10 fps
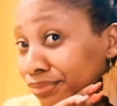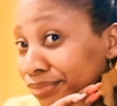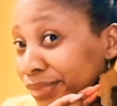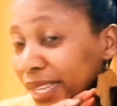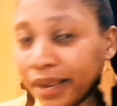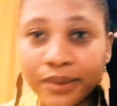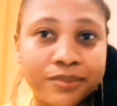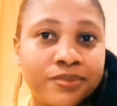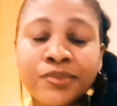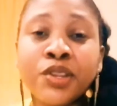No,
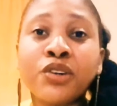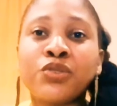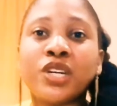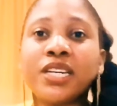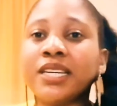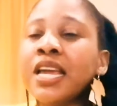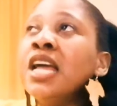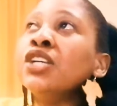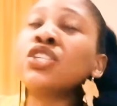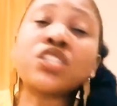not really.
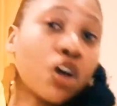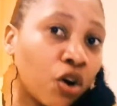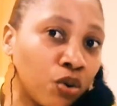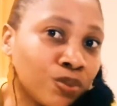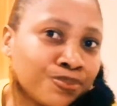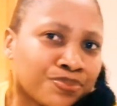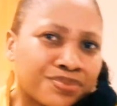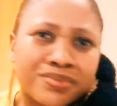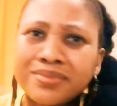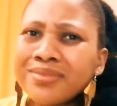So,
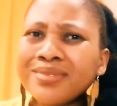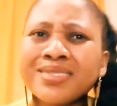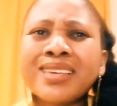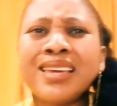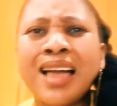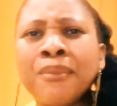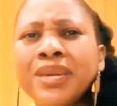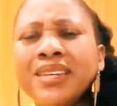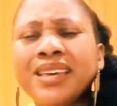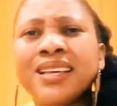
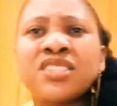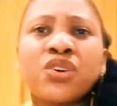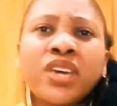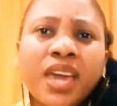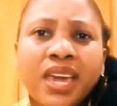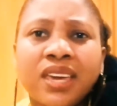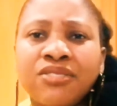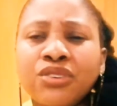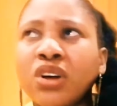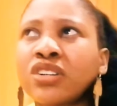it's okay if
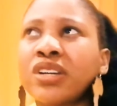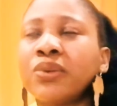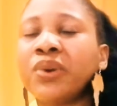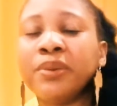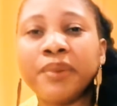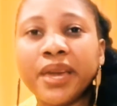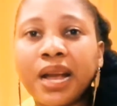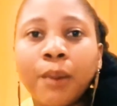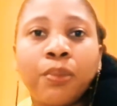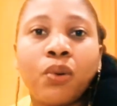you're not gonna wear
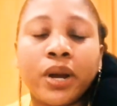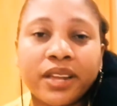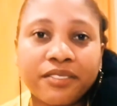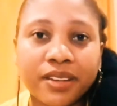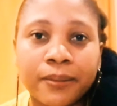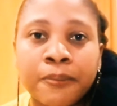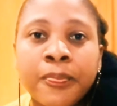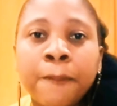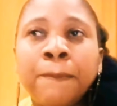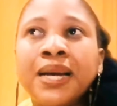makeup or whatever.
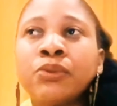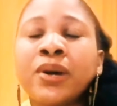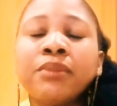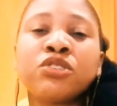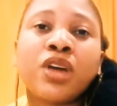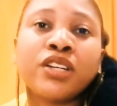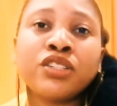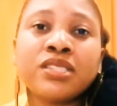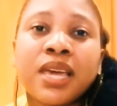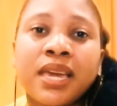But what I'm trying to
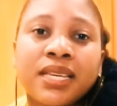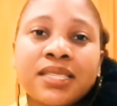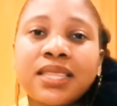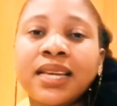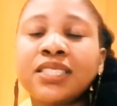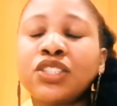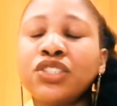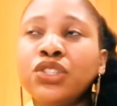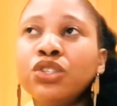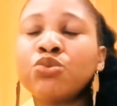say is that
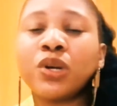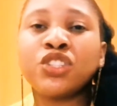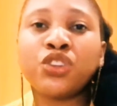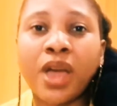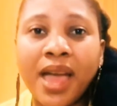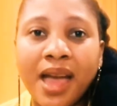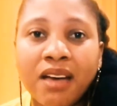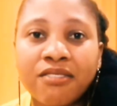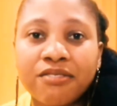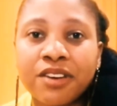use what you
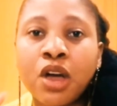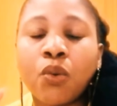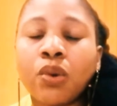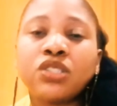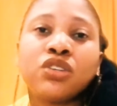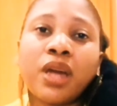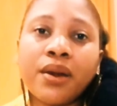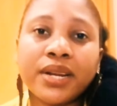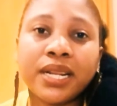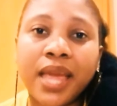have, what you
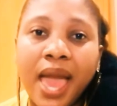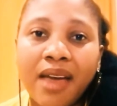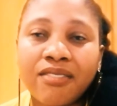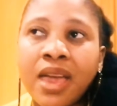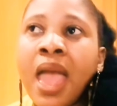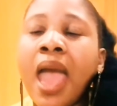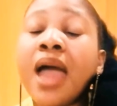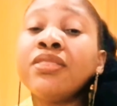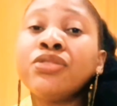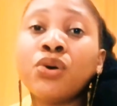currently have.
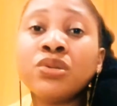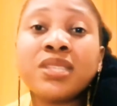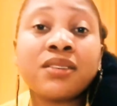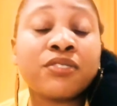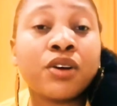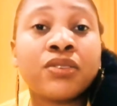And those that